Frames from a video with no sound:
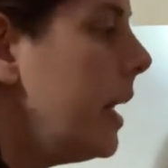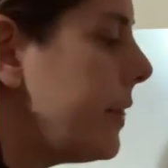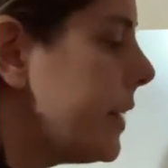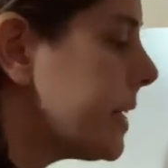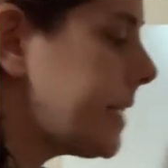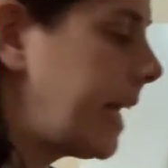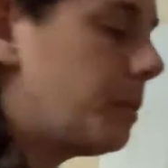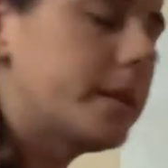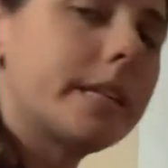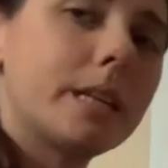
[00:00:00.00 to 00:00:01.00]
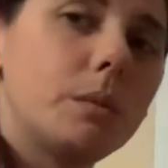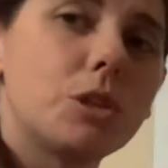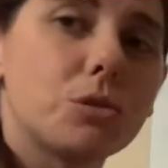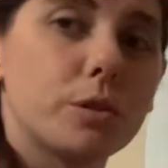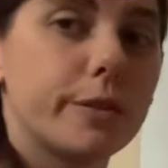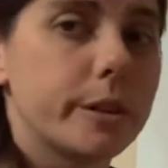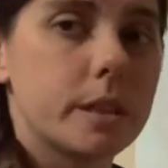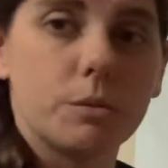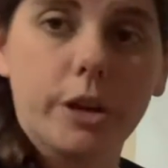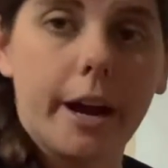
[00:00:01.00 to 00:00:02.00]
The same is going to be true for
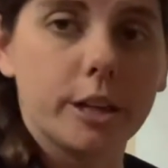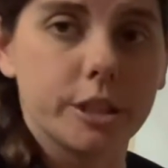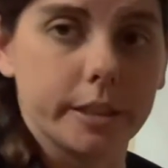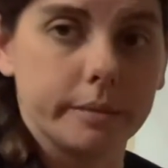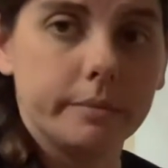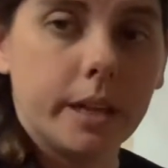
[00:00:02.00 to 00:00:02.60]
subtraction.